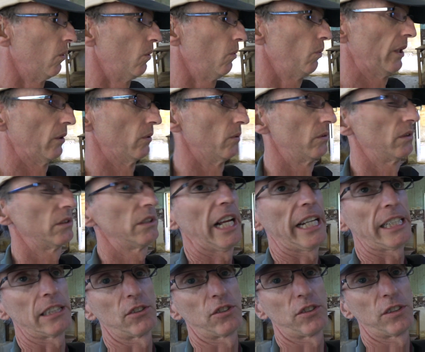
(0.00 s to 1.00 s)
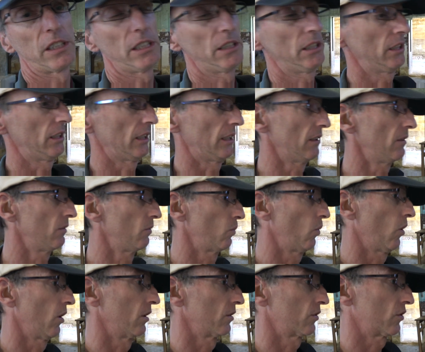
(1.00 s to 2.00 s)
Lack of ceiling
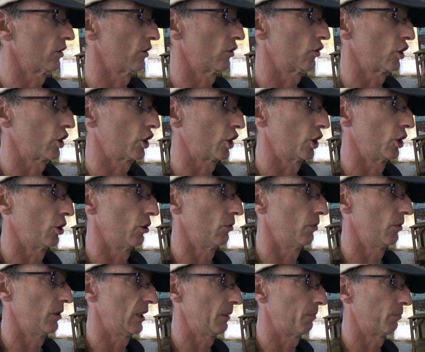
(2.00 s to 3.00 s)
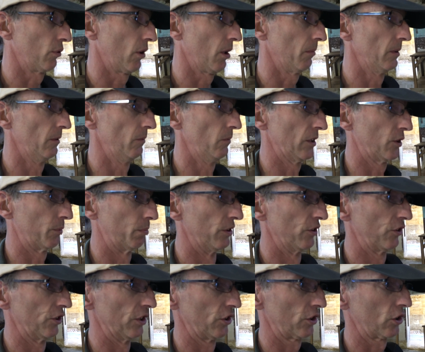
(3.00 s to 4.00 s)
was a security problem as
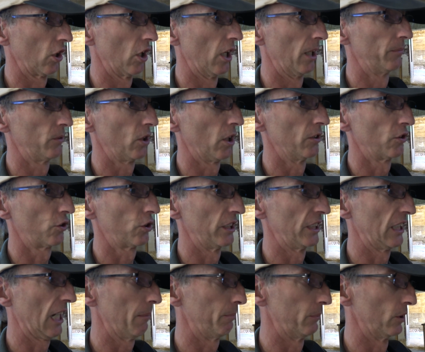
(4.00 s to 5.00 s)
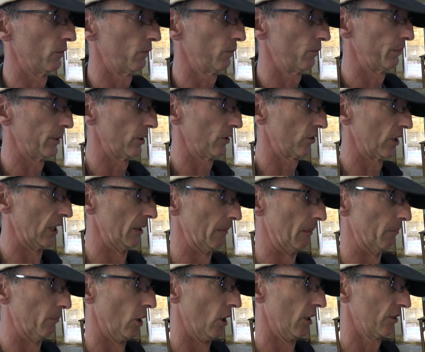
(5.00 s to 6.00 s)
prisoners climbed onto the upper
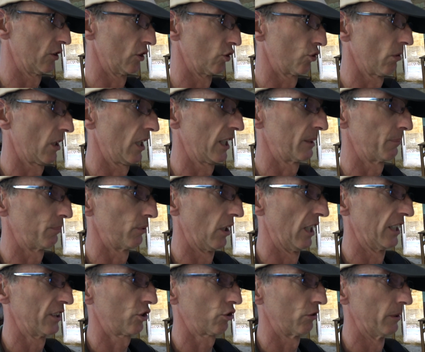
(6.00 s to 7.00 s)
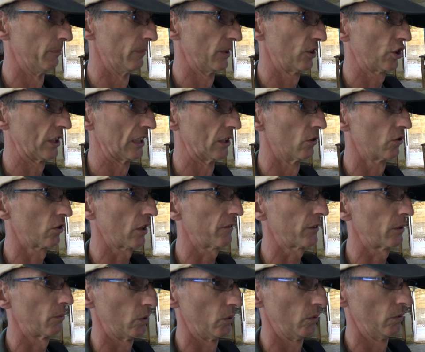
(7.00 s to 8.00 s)
sleeping berths and tried to prise timber shingles off
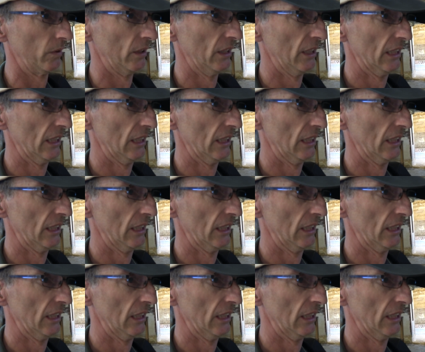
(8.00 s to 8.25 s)
the roof.